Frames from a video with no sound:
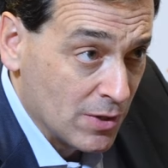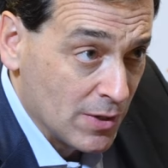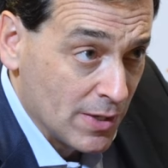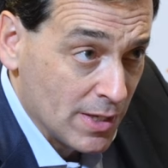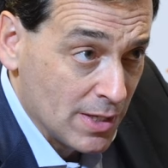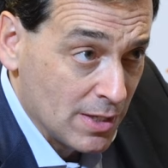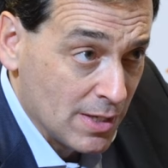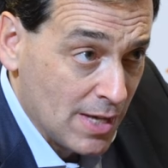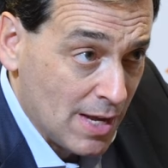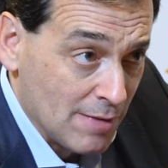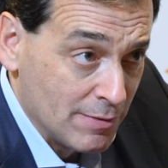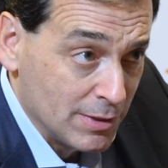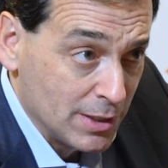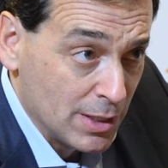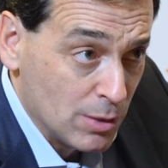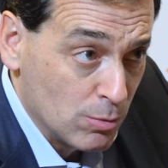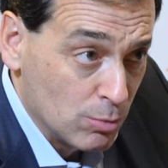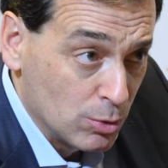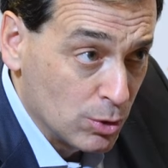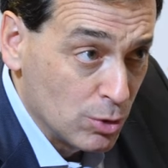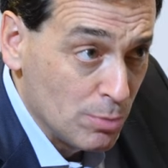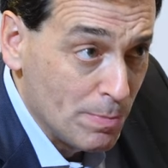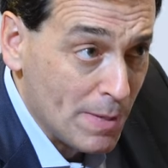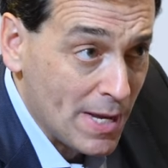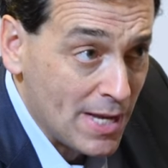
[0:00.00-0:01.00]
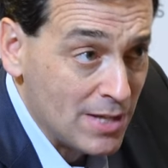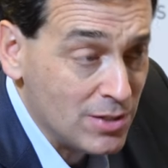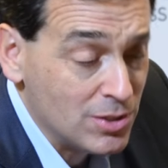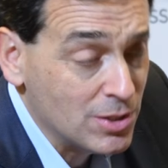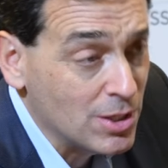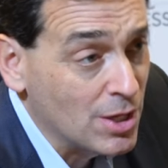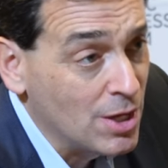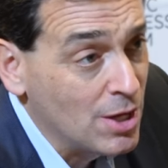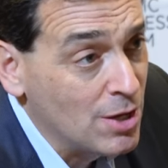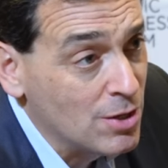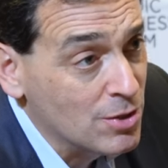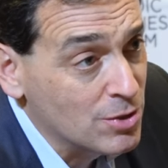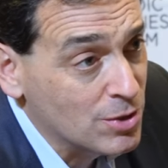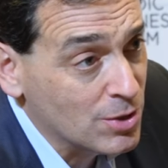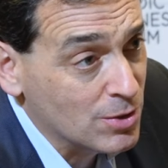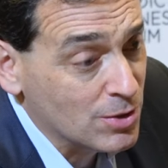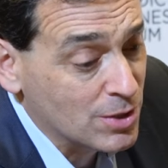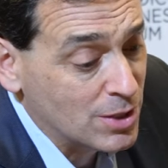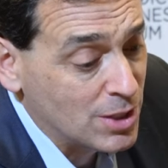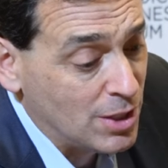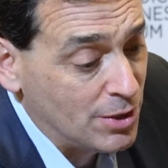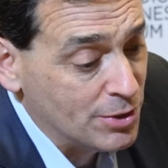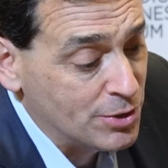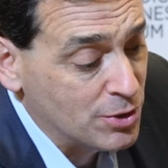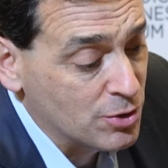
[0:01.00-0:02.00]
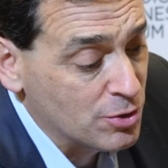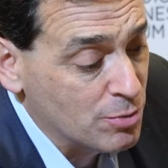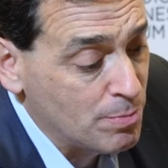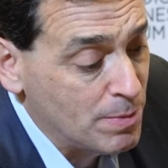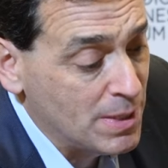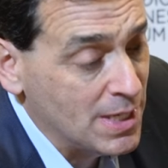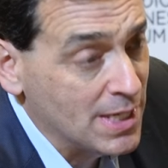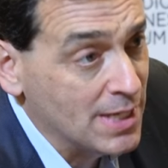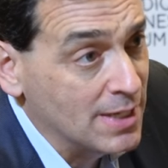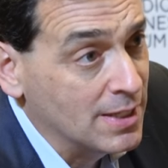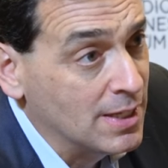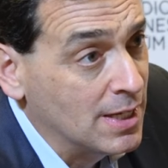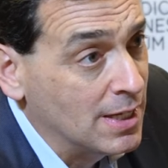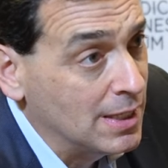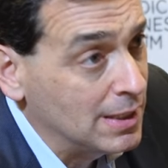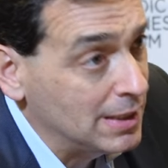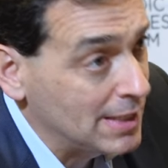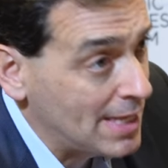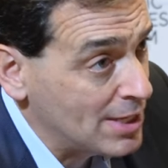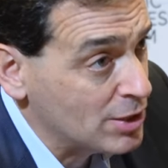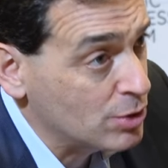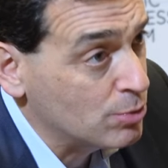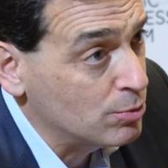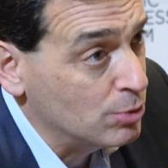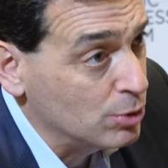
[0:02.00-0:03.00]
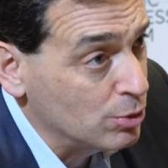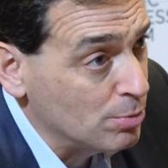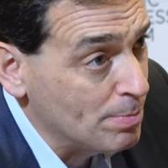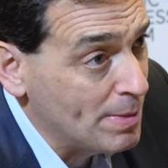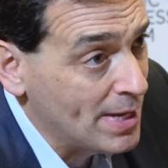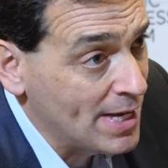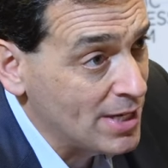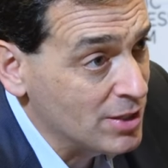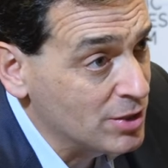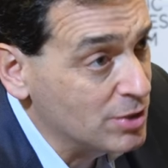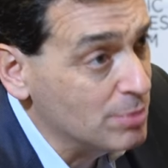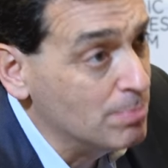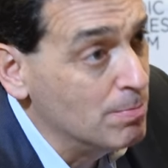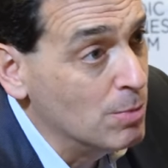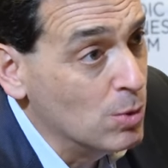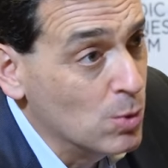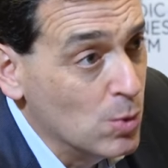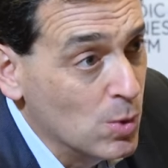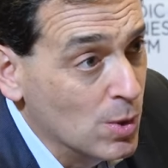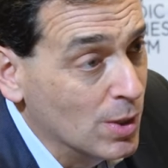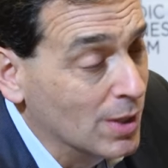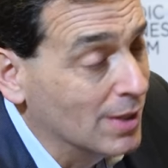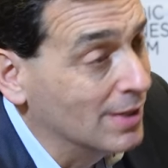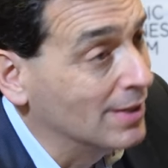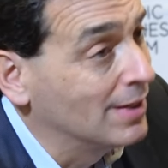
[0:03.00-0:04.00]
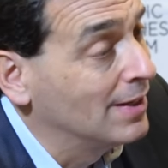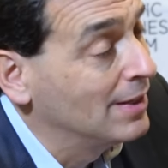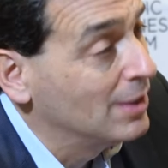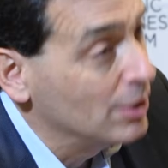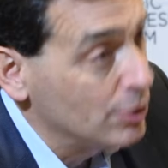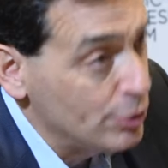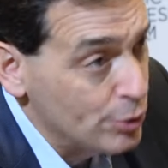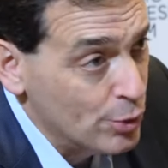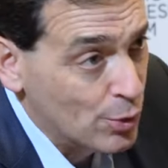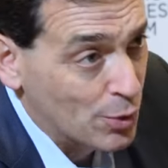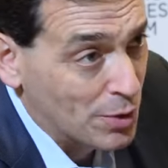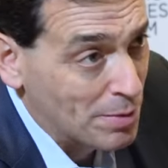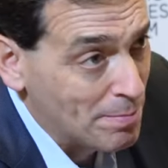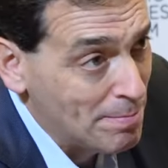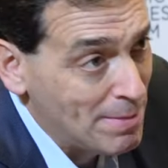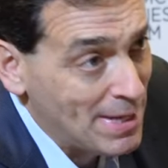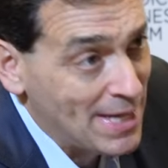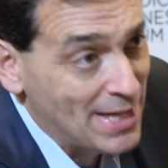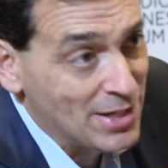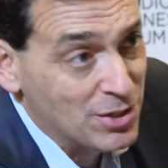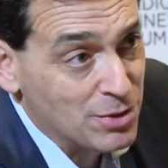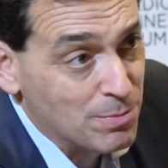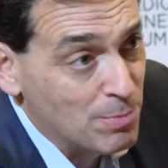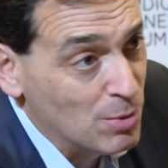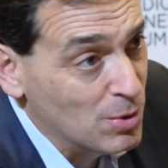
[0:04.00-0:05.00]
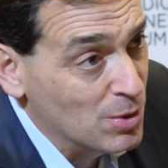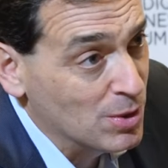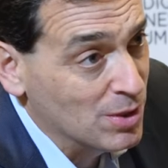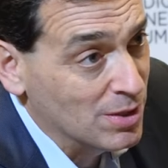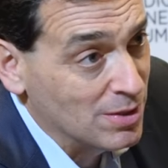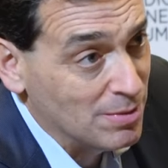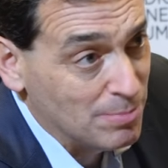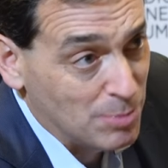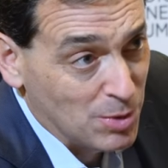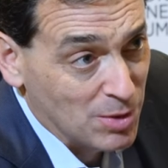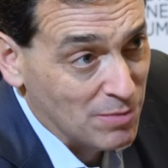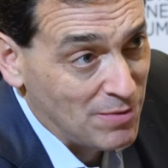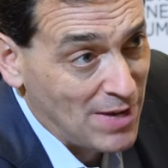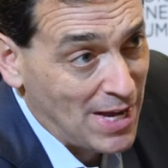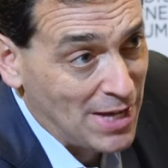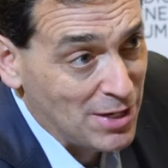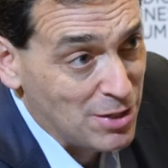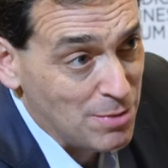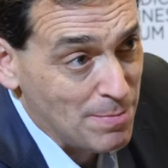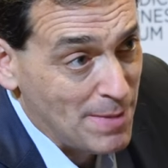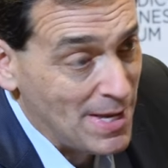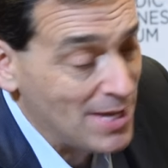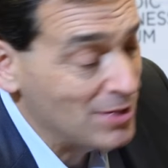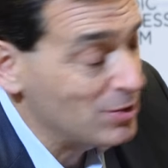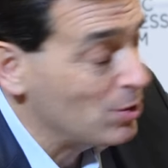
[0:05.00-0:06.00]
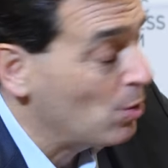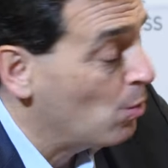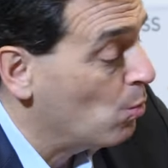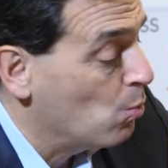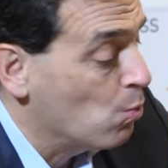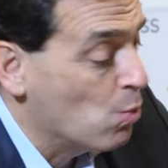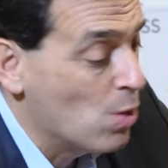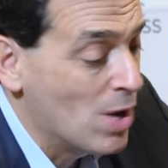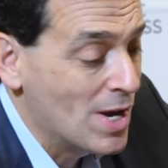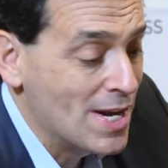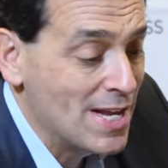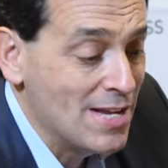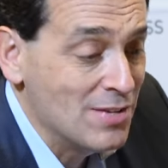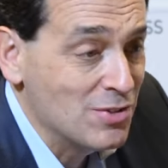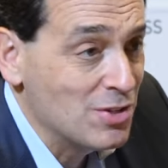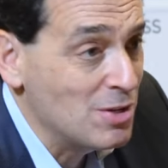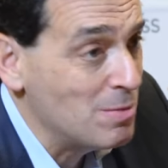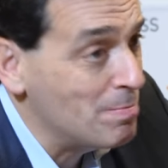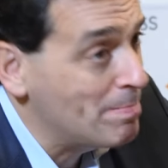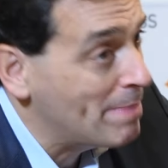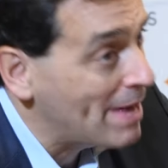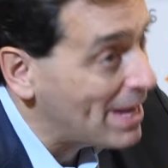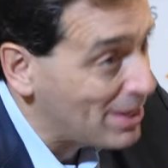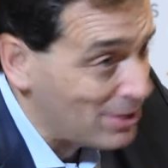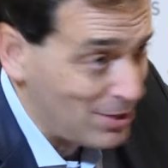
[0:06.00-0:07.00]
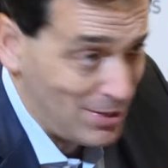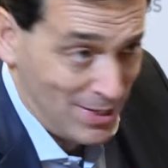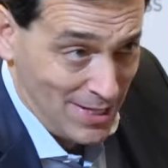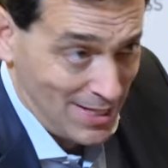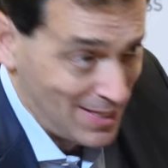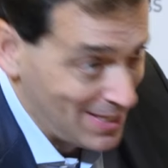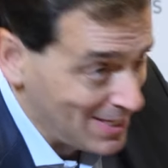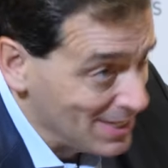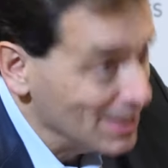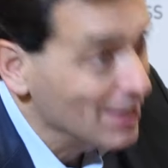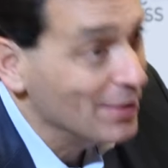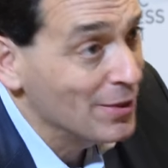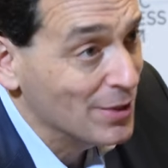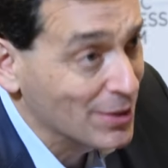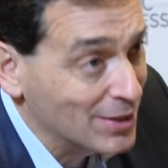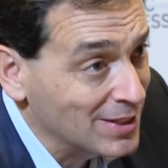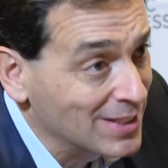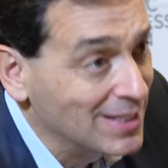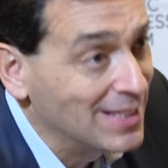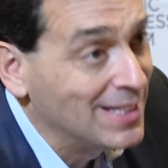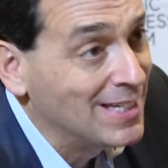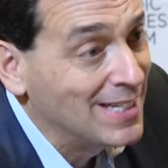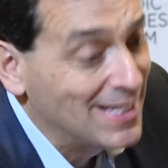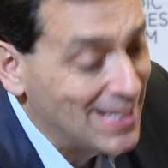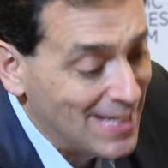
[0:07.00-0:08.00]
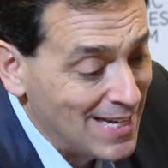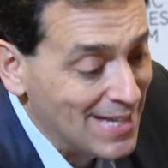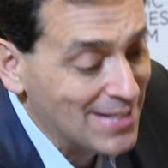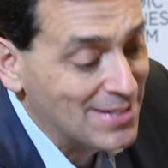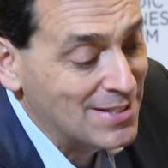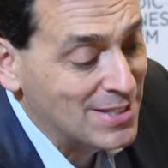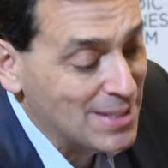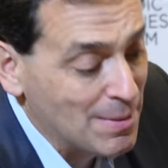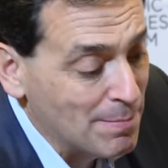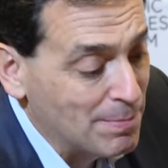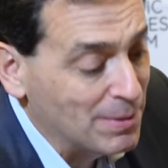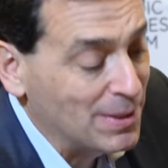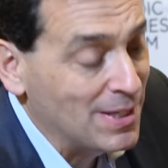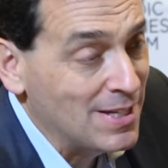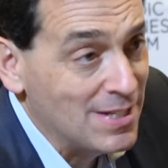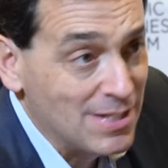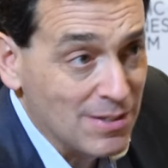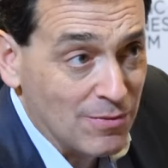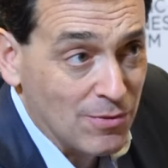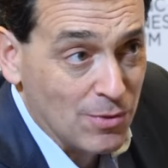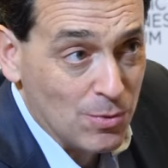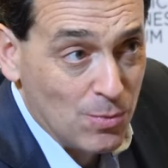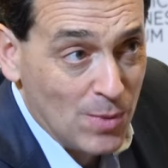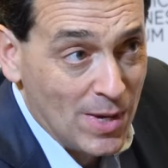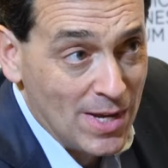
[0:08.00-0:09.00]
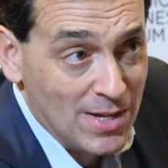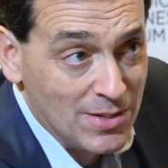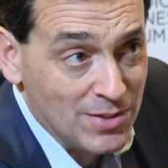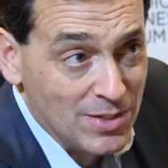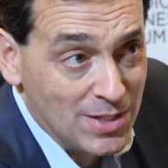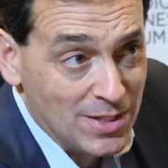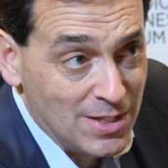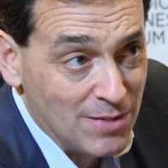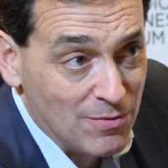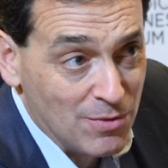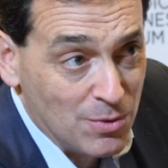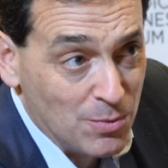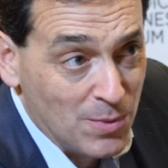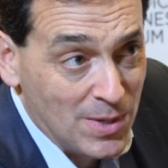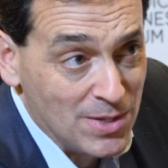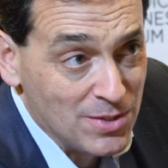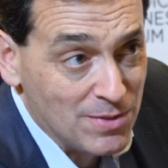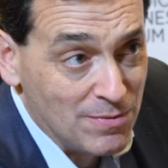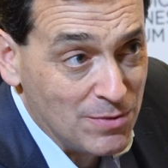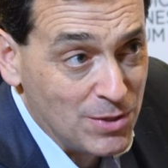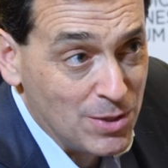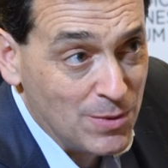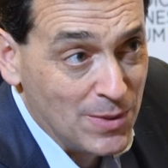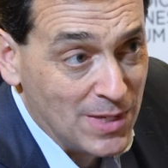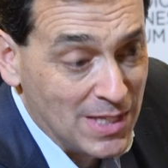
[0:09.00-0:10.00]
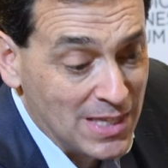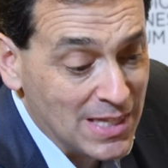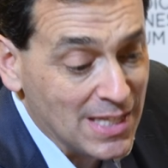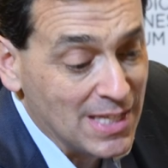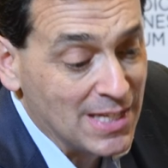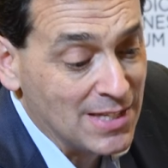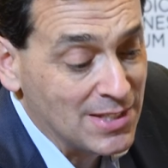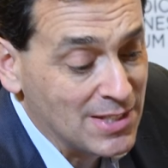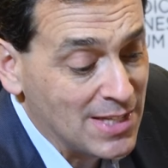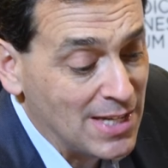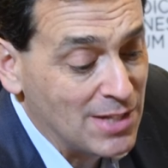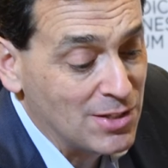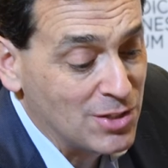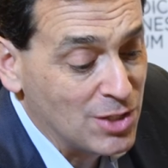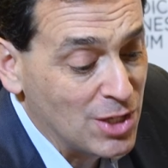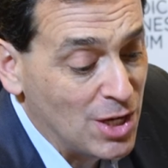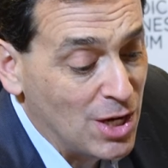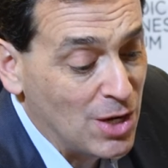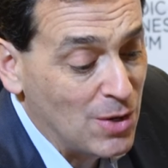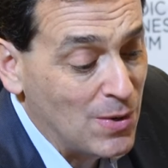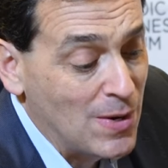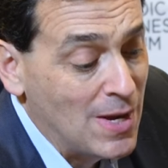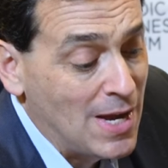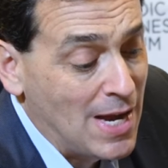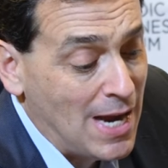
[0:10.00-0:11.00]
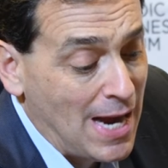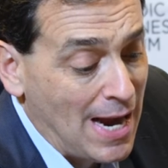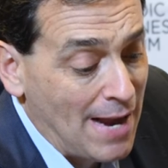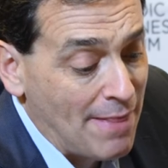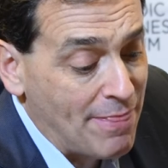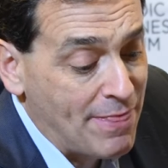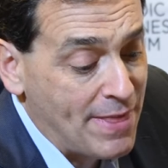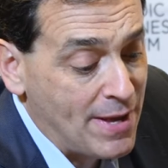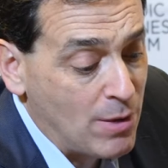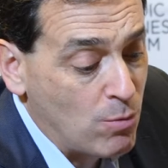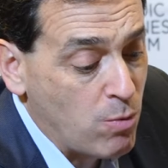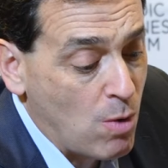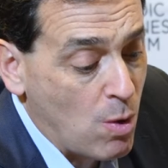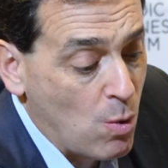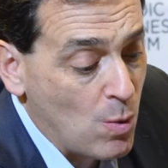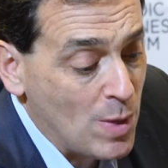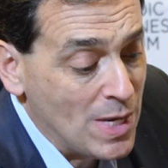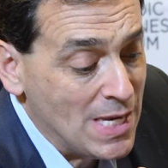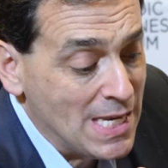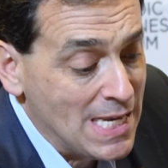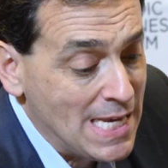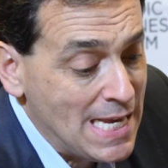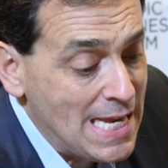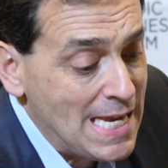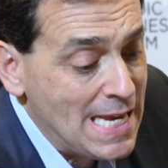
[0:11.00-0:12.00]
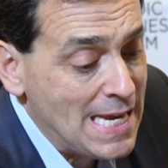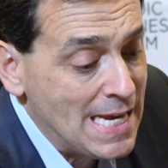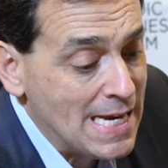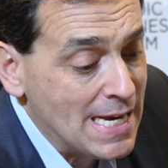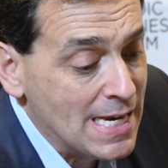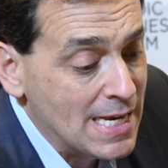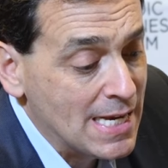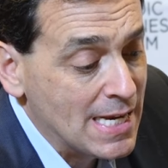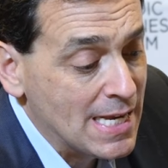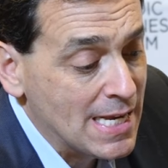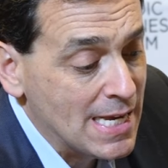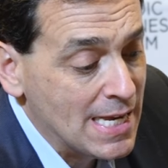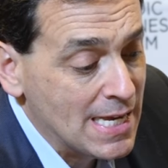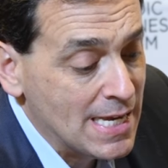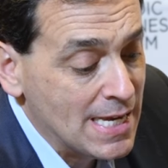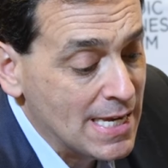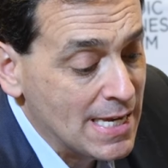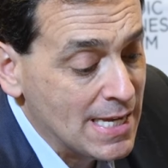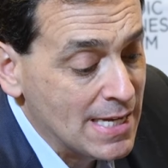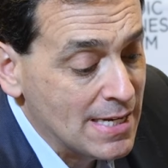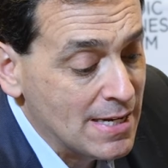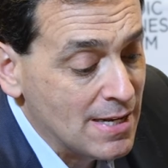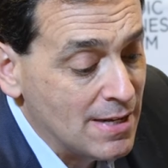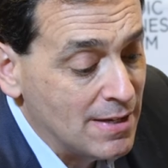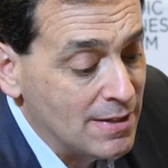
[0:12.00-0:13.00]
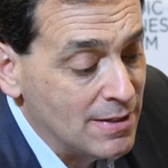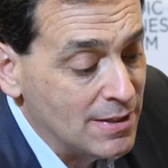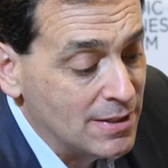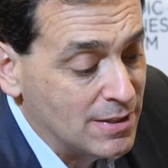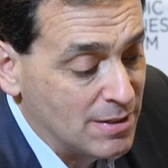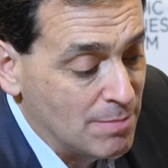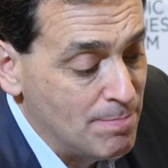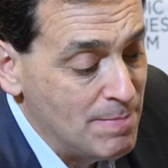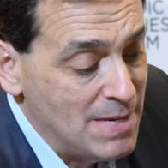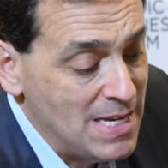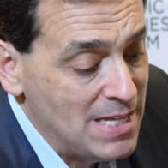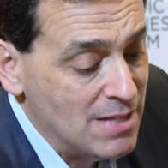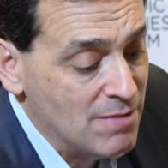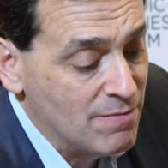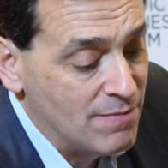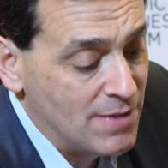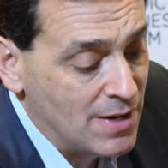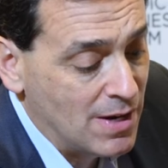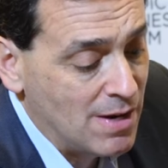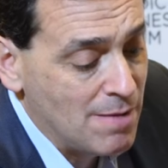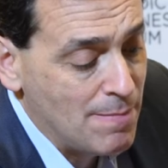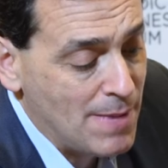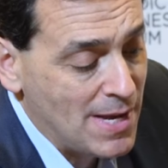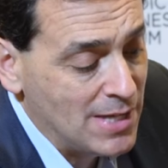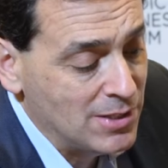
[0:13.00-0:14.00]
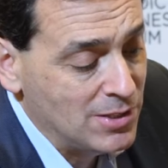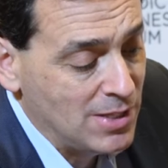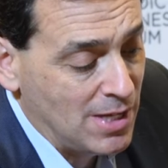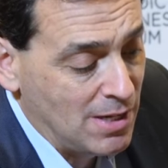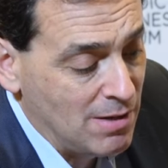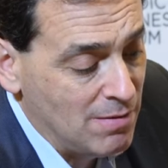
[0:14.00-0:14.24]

very heavily rule-based, certain cultures being less rule-based, more norm-based, more, more value-based. One isn't better than the other. Yeah. It's simply different ways, different ways of doing things. And so I think what we need in, to me, the very best